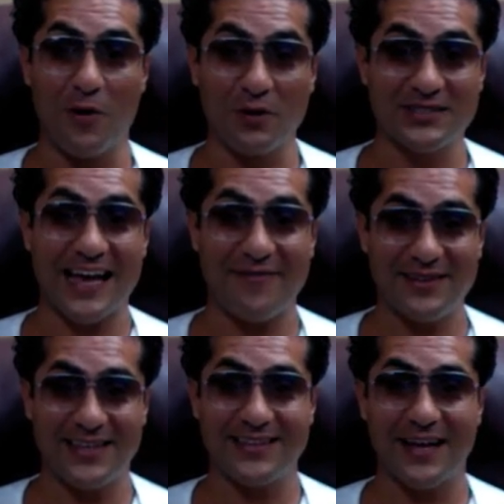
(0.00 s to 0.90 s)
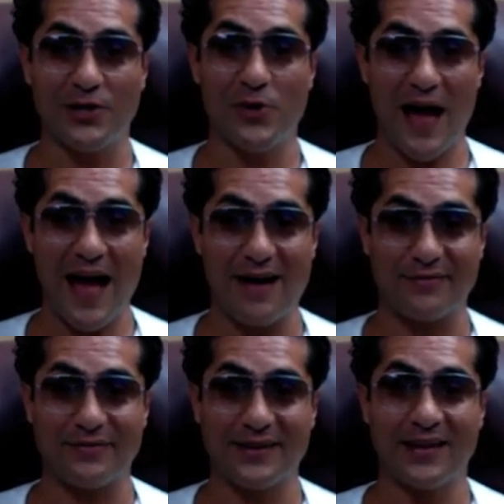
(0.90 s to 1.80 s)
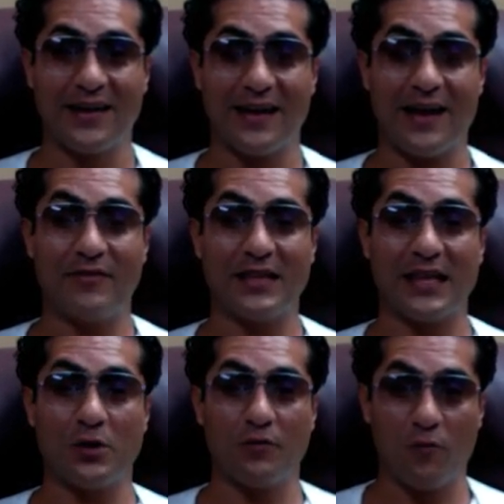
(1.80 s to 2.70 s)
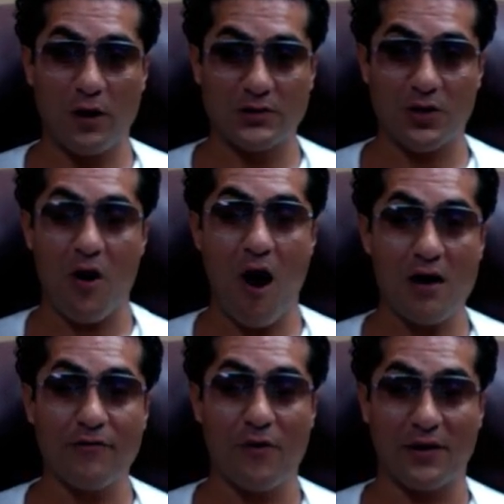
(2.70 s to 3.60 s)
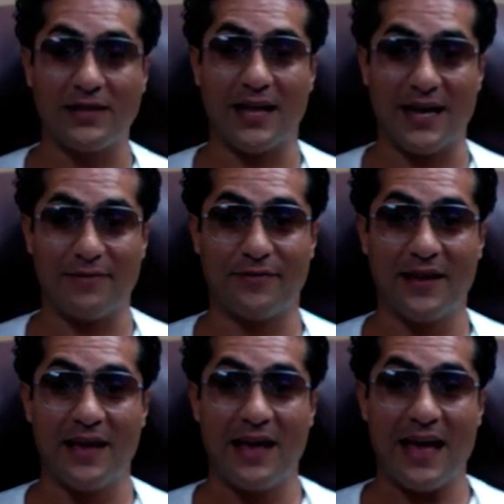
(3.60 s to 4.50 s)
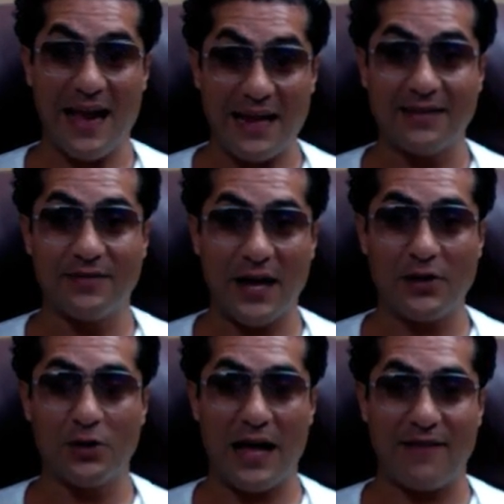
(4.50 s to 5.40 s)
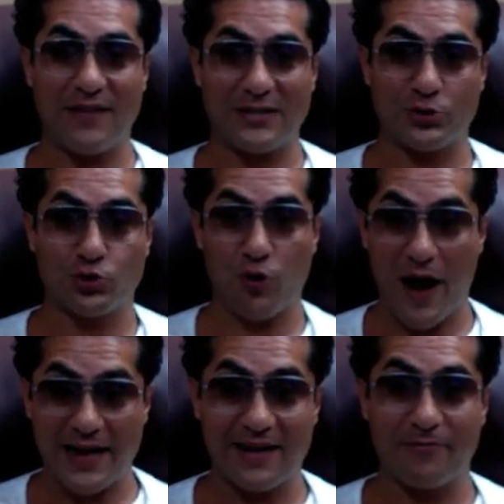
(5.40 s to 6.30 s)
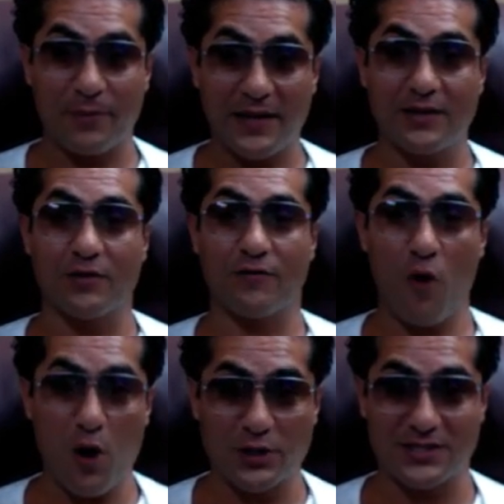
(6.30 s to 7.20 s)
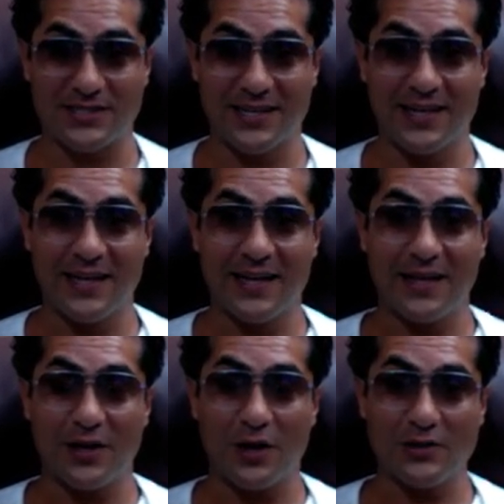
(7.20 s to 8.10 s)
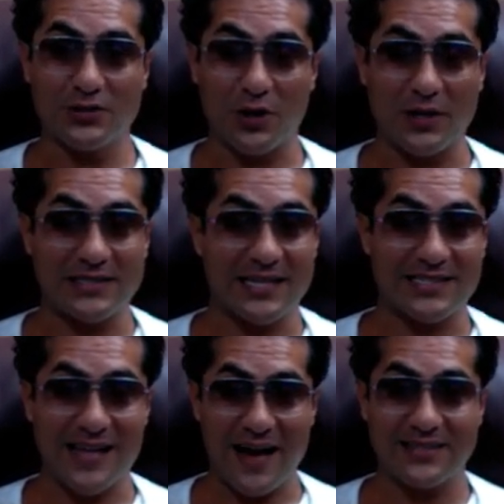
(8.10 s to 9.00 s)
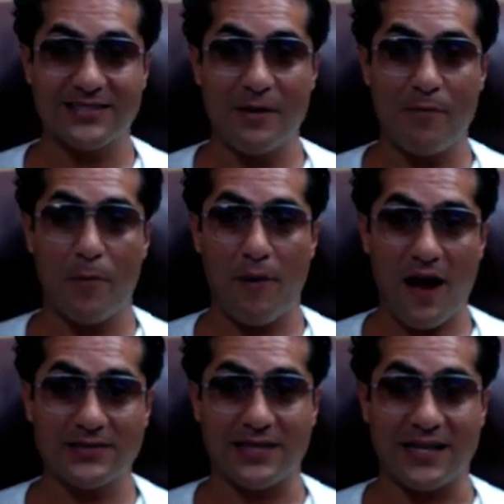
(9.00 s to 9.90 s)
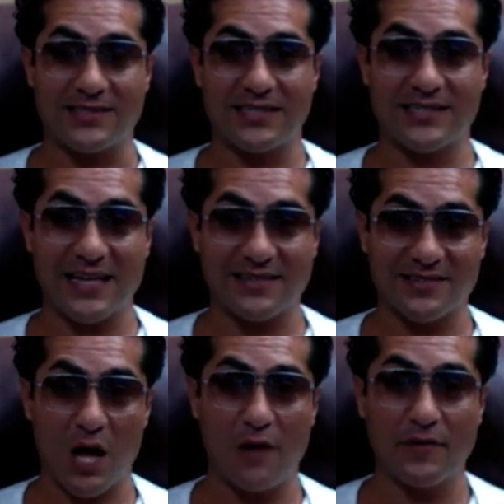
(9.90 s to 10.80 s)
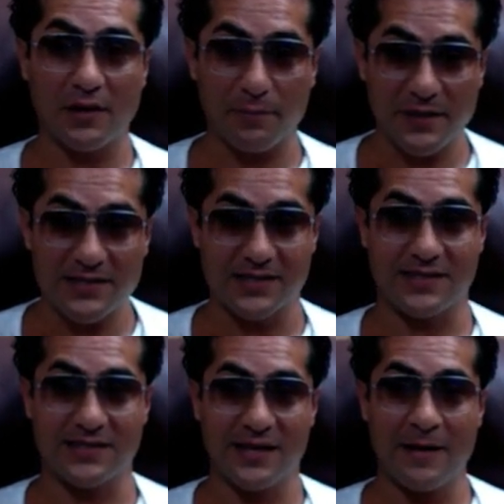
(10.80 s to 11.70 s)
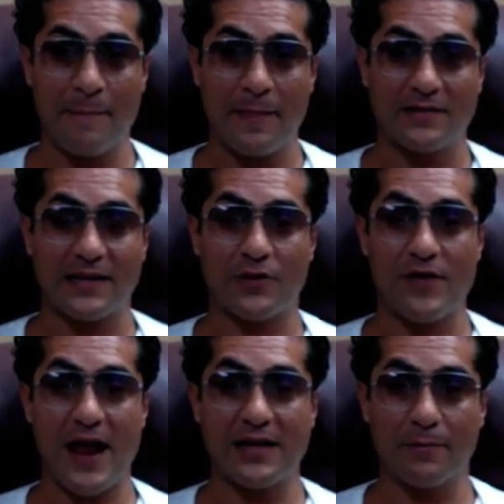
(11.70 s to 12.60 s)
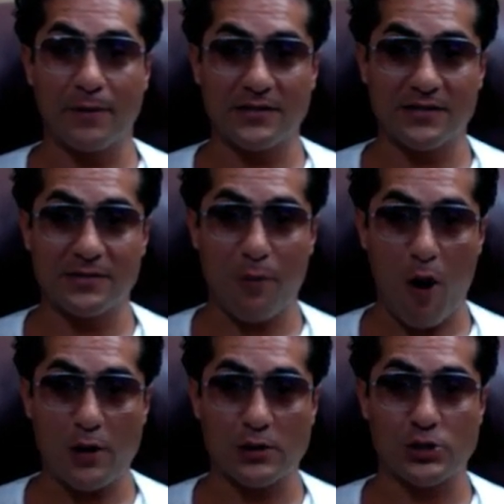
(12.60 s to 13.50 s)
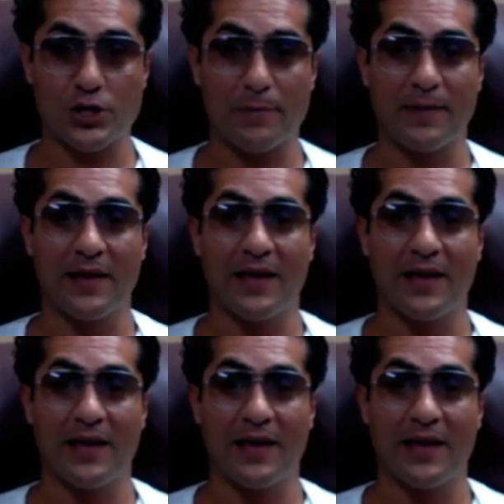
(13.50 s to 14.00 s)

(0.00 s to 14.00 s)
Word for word: almost everything that you have, everything that you've worked so hard for in life. And then you'll have that strike of being divorced. You know, so it, it's not a simple process. It's like dissolving a business. It's like creating a business partnership